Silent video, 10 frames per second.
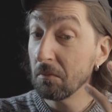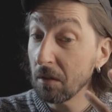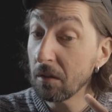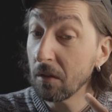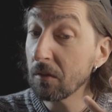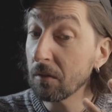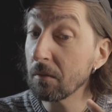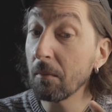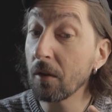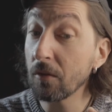it
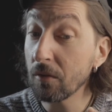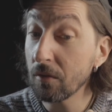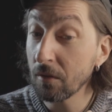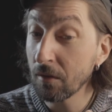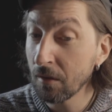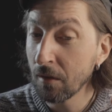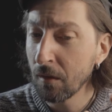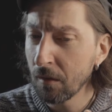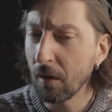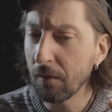isn't much
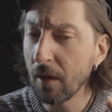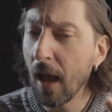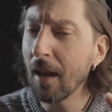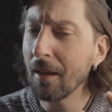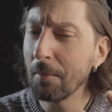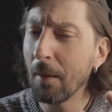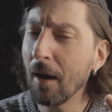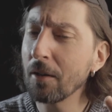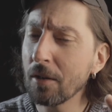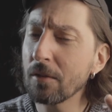of an
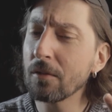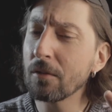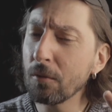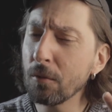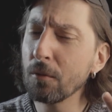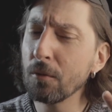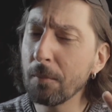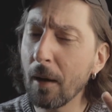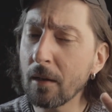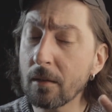alibi, 'tis true,
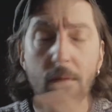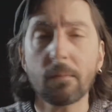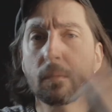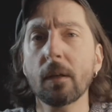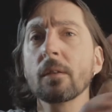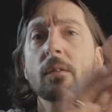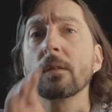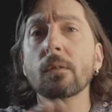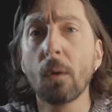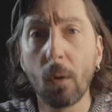but..." A
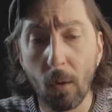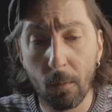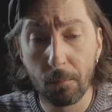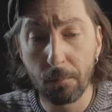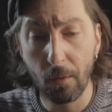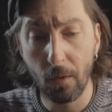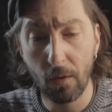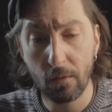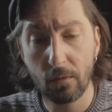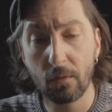storm
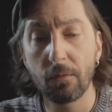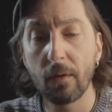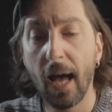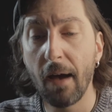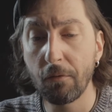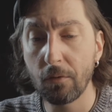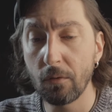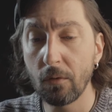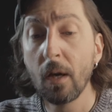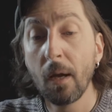burst of
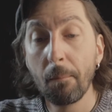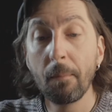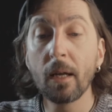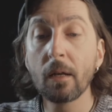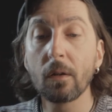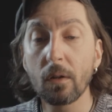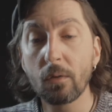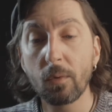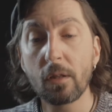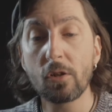laughter,
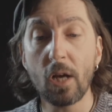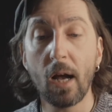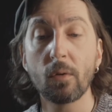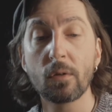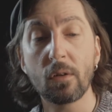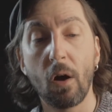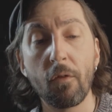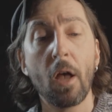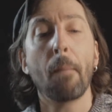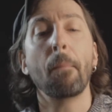mingled with shouts
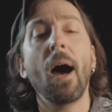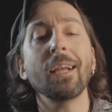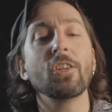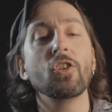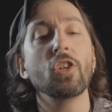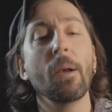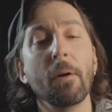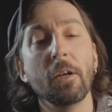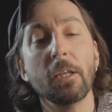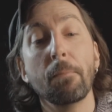of, "By
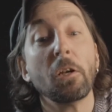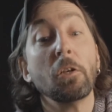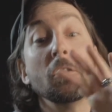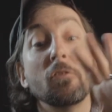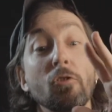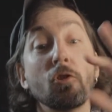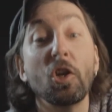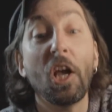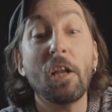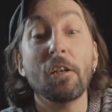Jiminy, but he's
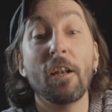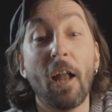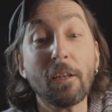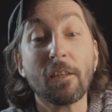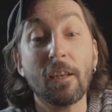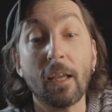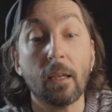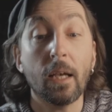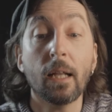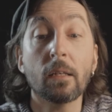chain
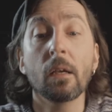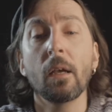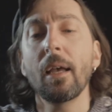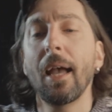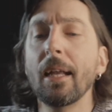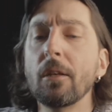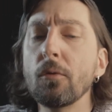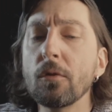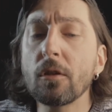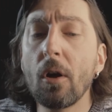lightning!" And, "Ain't
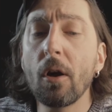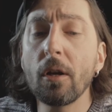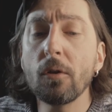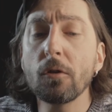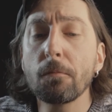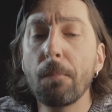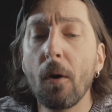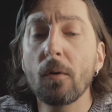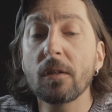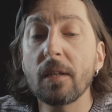you sorry you
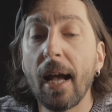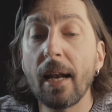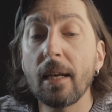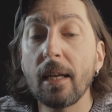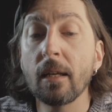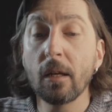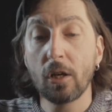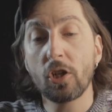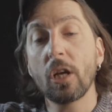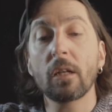spoke, Sandy?"
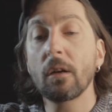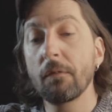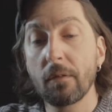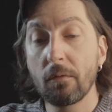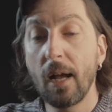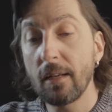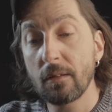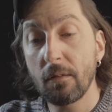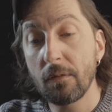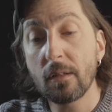shut off the
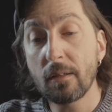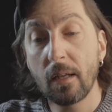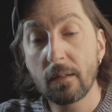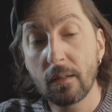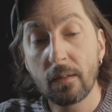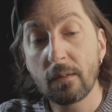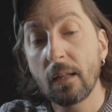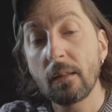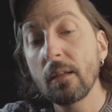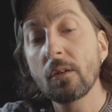rest of the sentence,
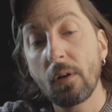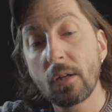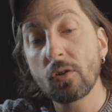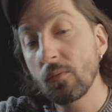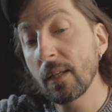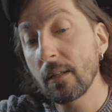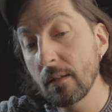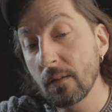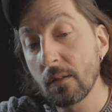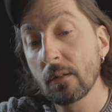and the crushed
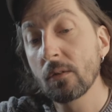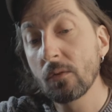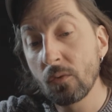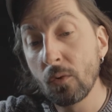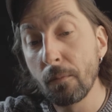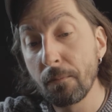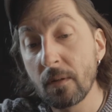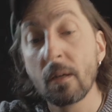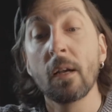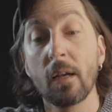witness
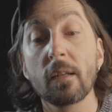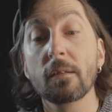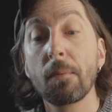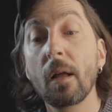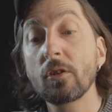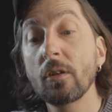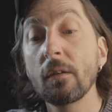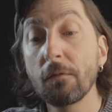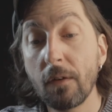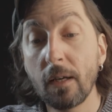drooped his
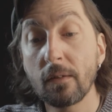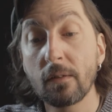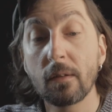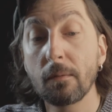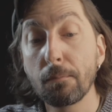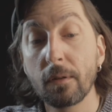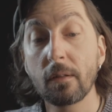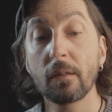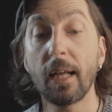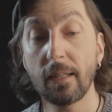blushing face in
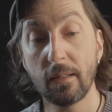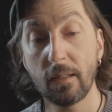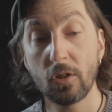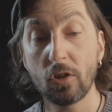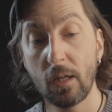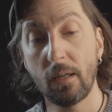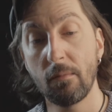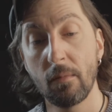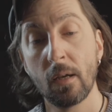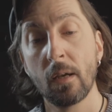pathetic
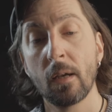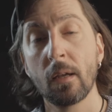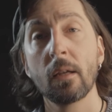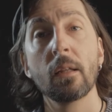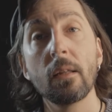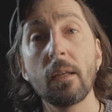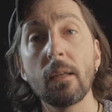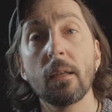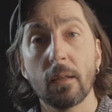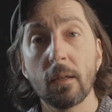shame.
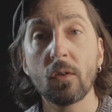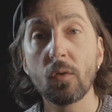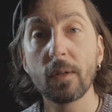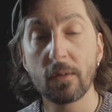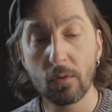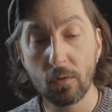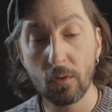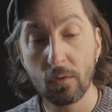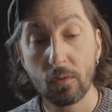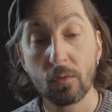The
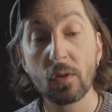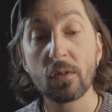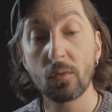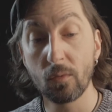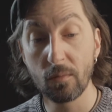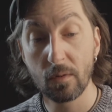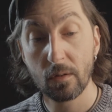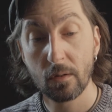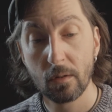inquisitor resumed.